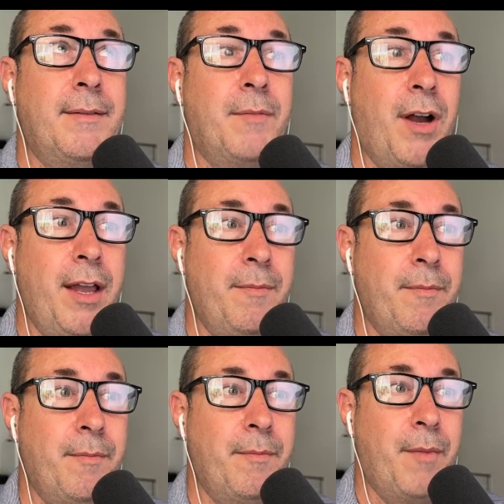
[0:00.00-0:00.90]
my
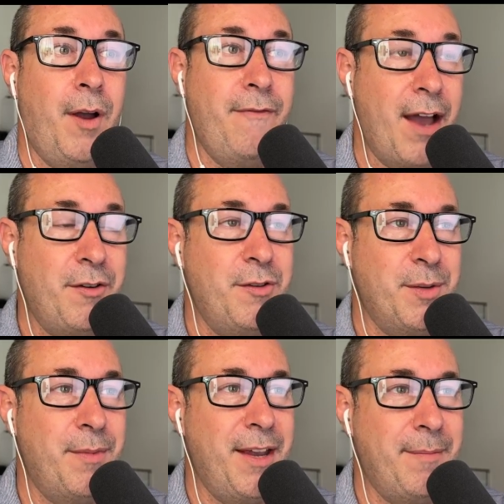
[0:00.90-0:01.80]
values
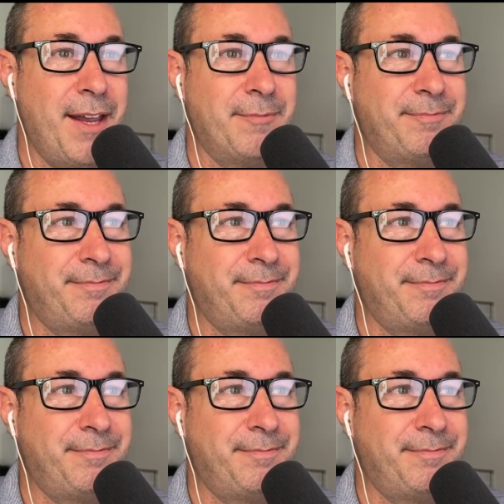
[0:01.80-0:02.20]
are being met.